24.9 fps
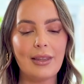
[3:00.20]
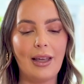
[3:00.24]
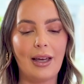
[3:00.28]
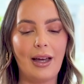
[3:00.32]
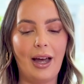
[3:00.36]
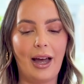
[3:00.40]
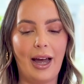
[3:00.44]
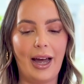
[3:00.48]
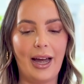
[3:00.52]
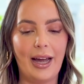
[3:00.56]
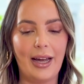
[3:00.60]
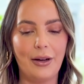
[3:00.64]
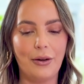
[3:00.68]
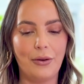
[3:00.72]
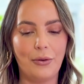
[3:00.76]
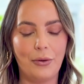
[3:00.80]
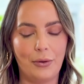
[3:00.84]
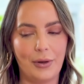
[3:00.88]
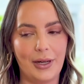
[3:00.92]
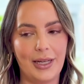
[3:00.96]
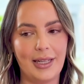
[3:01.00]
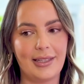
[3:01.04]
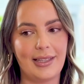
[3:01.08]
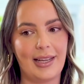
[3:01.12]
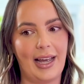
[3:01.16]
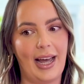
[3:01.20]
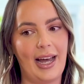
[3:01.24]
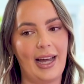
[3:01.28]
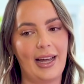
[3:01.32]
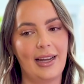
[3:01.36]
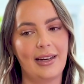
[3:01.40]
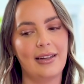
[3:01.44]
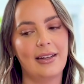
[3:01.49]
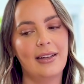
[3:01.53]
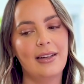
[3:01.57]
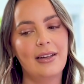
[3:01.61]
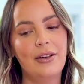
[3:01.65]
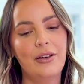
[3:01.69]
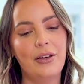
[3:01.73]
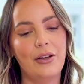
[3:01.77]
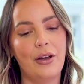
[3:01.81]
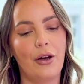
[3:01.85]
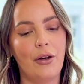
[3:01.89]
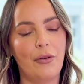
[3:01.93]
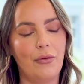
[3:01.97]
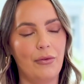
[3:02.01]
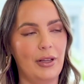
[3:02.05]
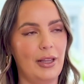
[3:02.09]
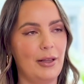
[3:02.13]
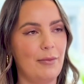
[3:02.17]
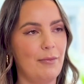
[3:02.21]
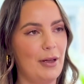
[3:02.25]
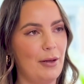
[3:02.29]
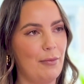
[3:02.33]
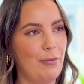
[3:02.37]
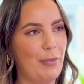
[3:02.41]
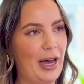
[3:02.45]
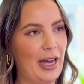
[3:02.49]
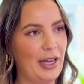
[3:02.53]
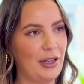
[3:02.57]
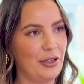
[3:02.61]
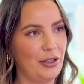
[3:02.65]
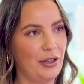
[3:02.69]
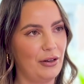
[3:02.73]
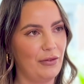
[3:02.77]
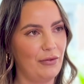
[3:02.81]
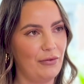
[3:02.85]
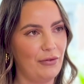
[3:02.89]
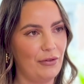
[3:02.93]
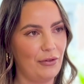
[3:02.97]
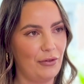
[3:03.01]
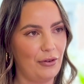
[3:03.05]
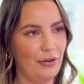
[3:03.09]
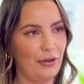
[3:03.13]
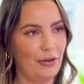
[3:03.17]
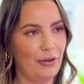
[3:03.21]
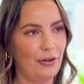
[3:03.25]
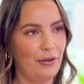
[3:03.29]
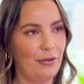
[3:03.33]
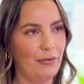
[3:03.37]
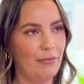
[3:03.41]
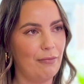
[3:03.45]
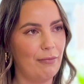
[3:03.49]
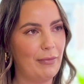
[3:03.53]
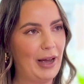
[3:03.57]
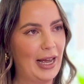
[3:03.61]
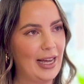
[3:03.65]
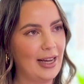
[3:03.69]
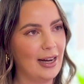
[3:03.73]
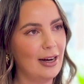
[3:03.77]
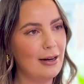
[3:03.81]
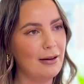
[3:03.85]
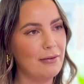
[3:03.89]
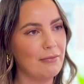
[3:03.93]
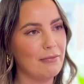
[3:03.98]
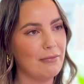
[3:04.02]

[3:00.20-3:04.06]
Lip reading: I always had a really big passion for makeup,